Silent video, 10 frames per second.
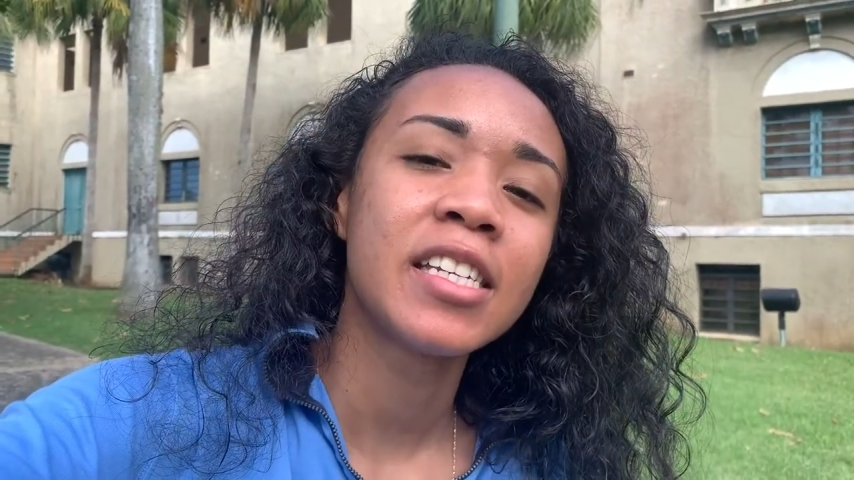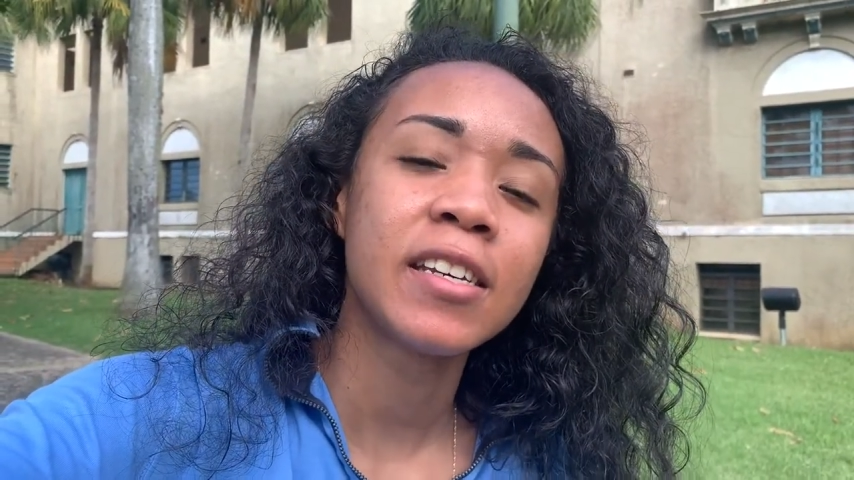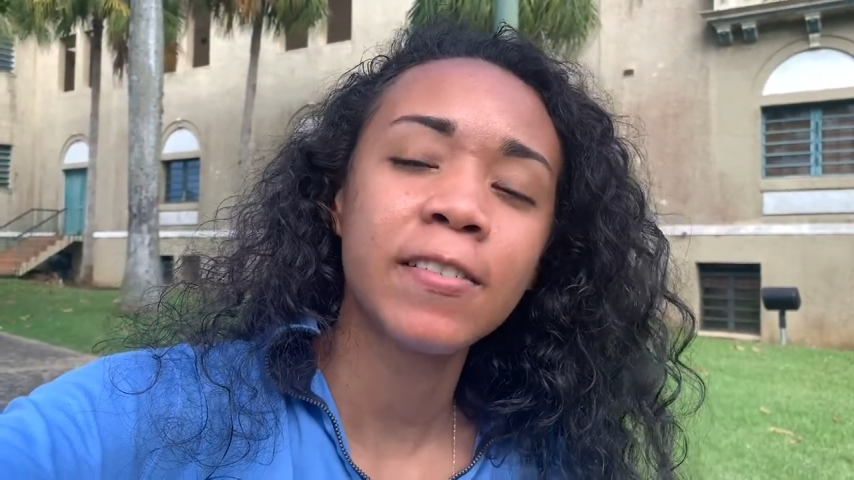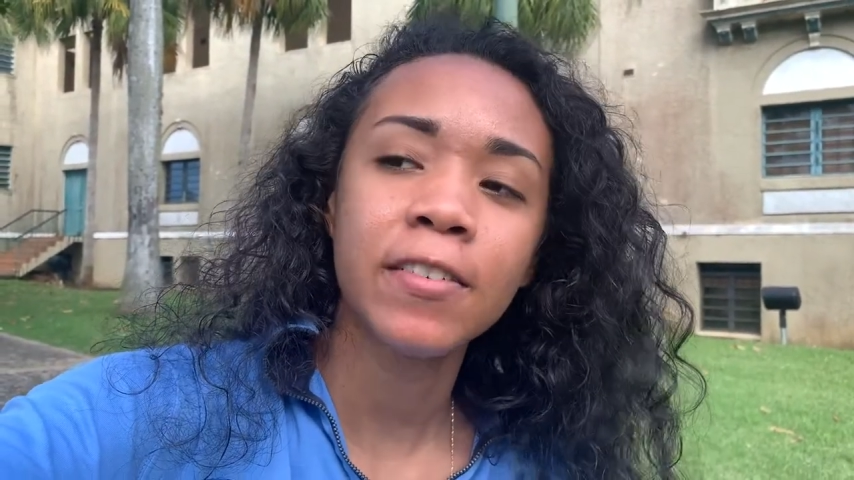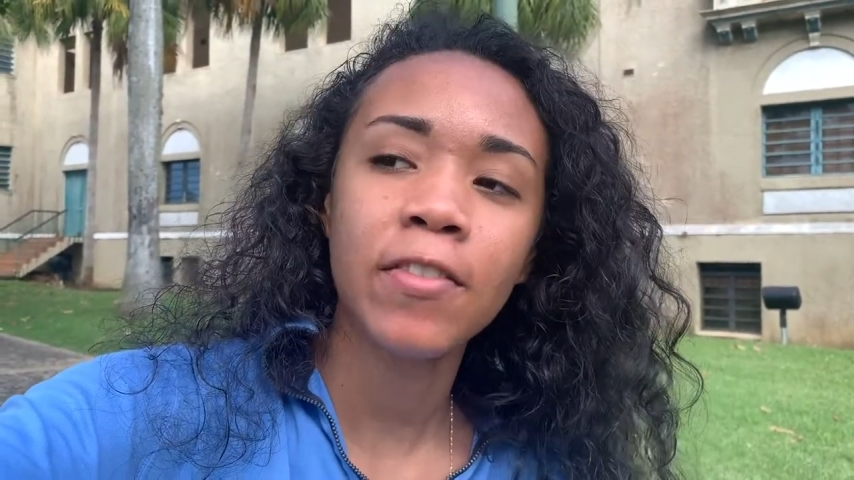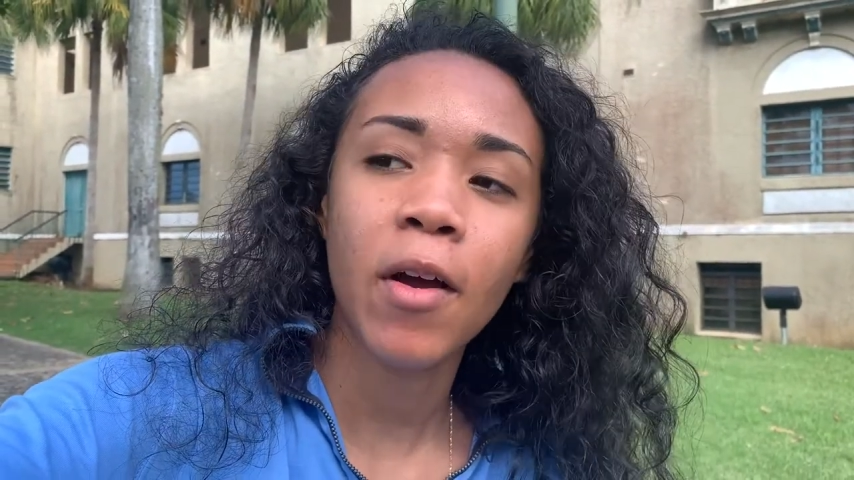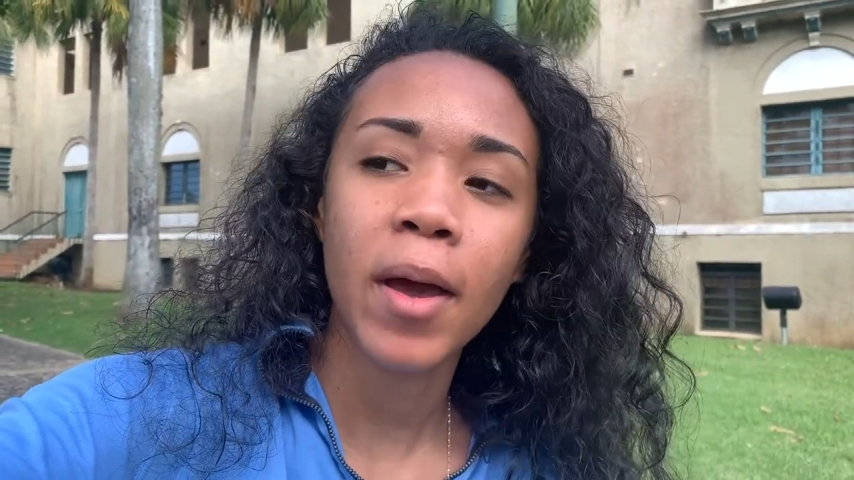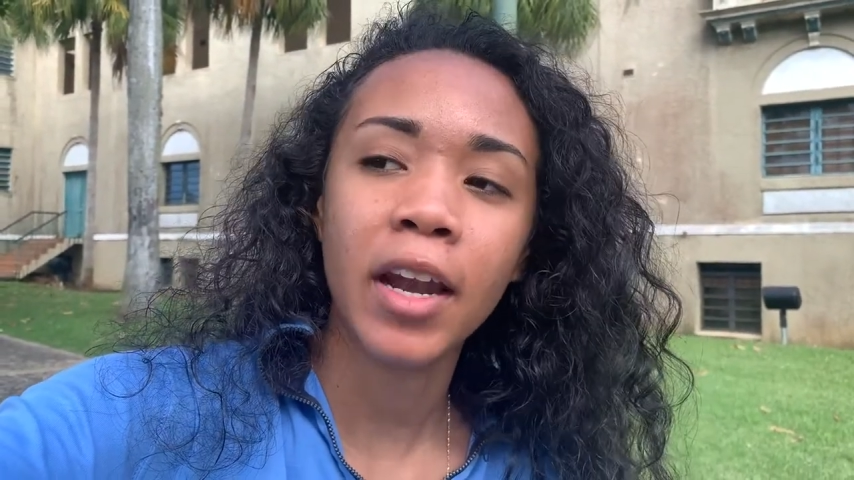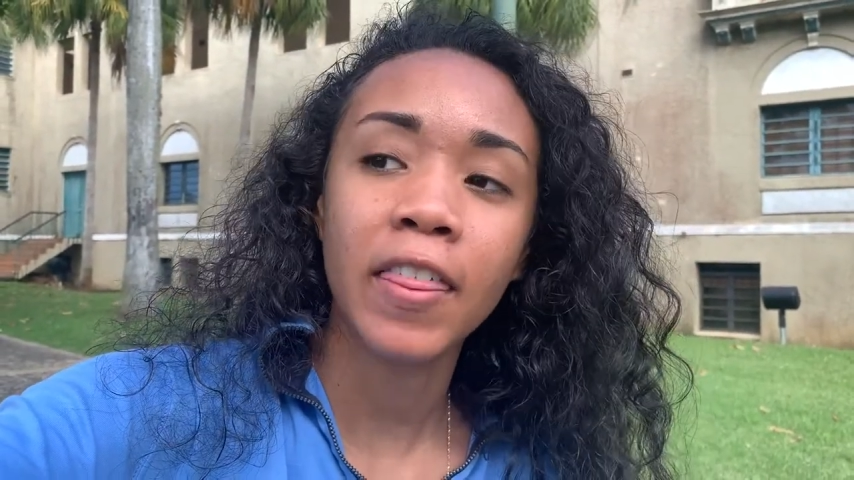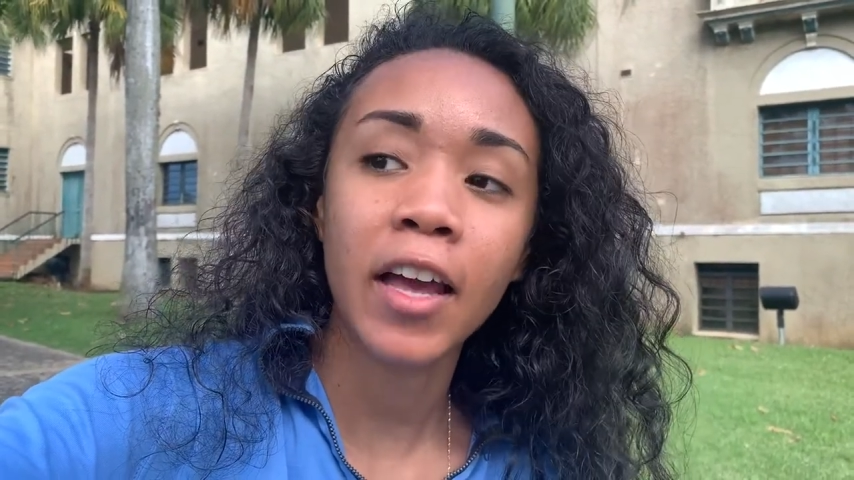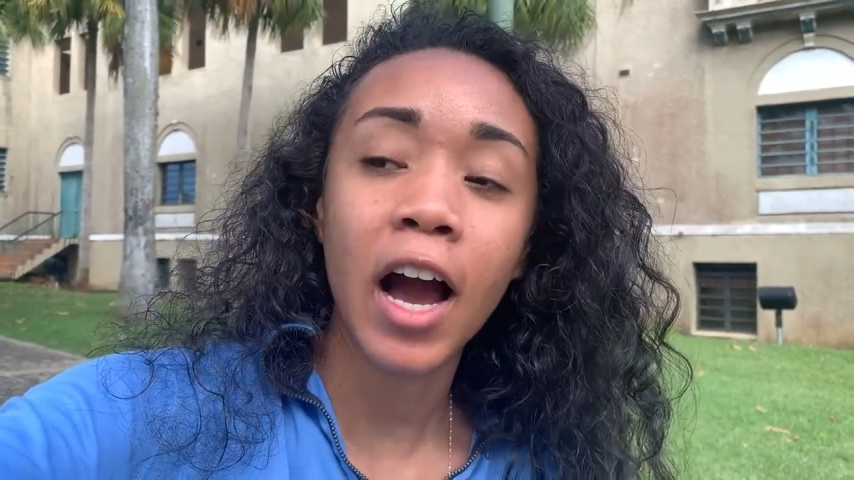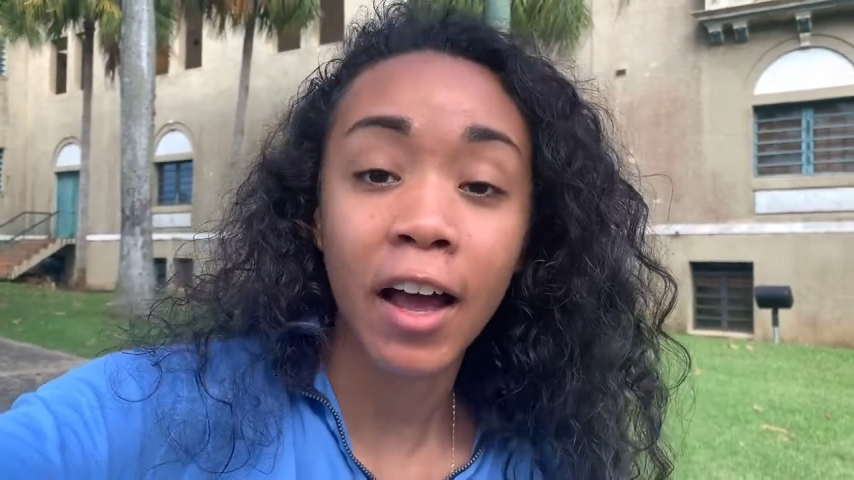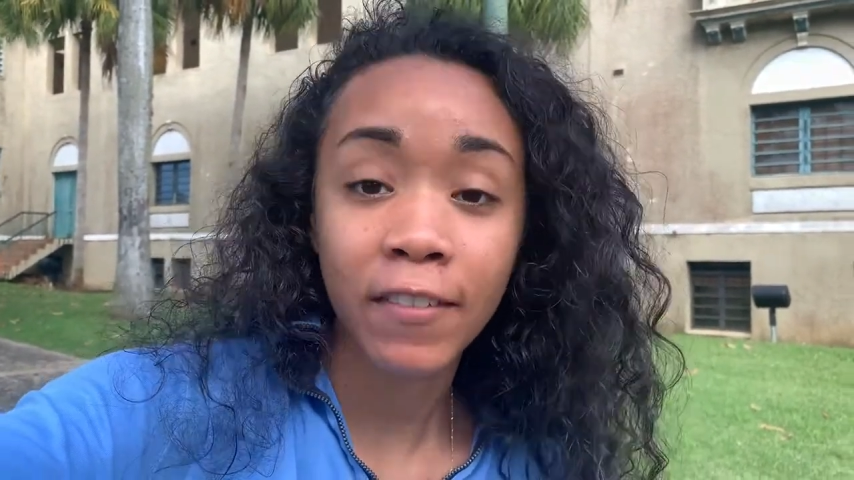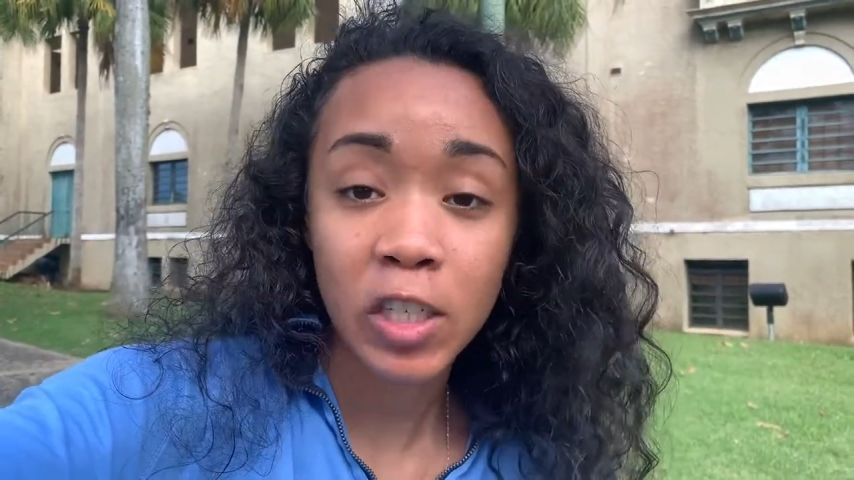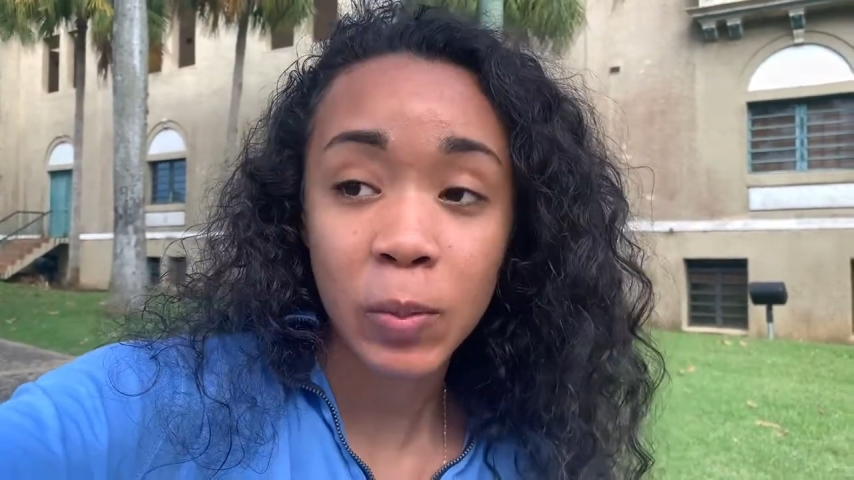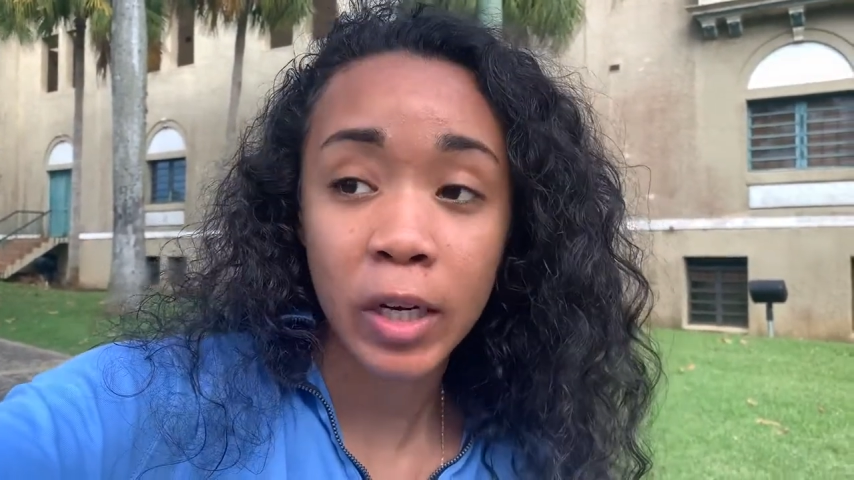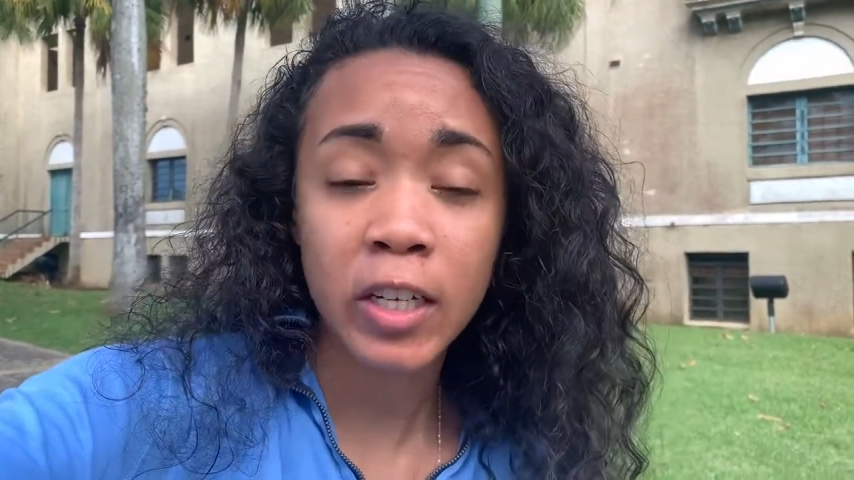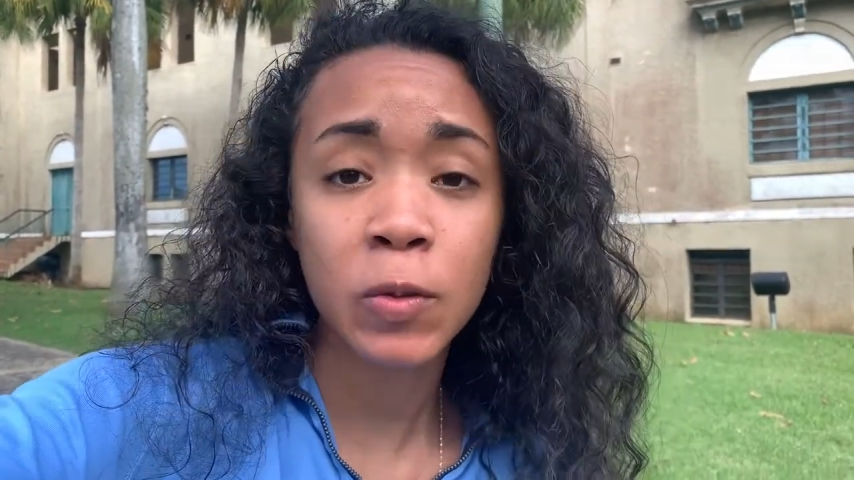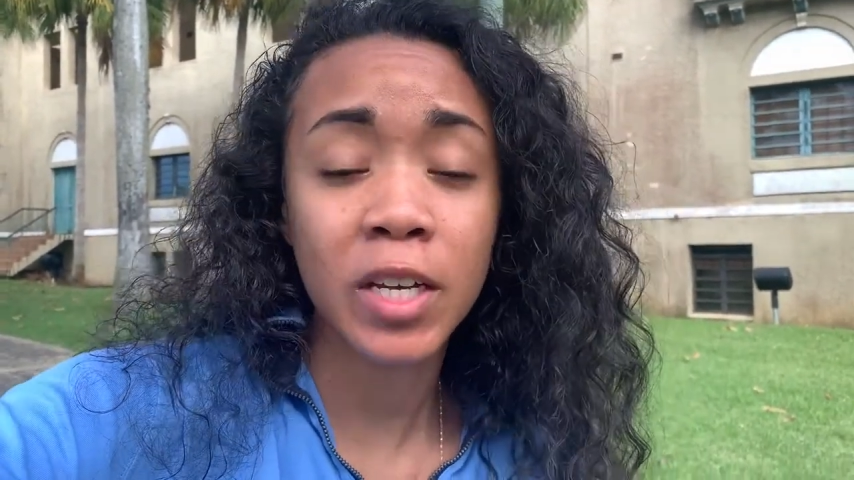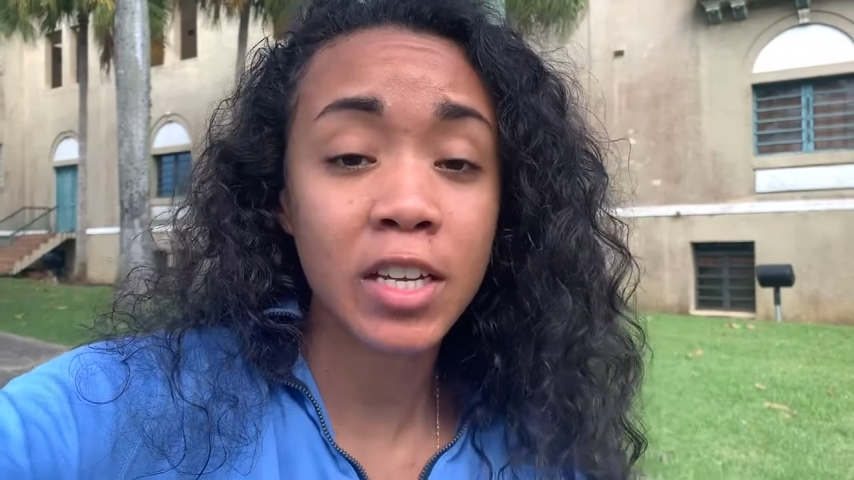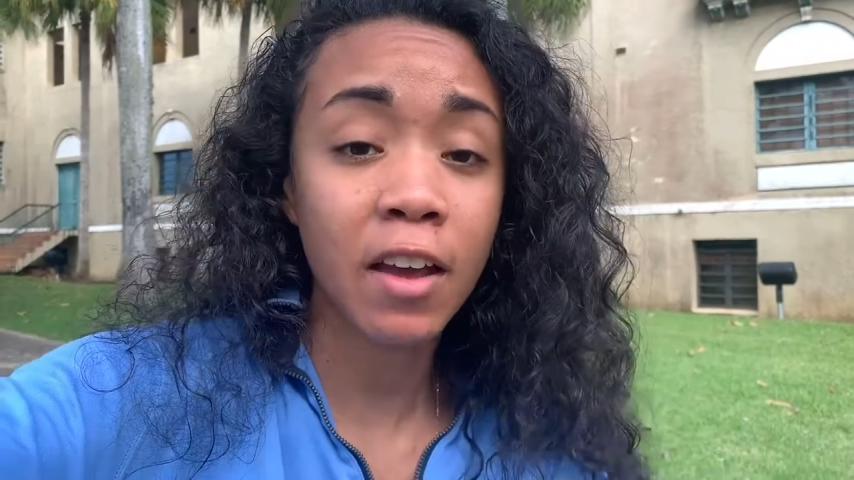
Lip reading: different from anything I've experienced because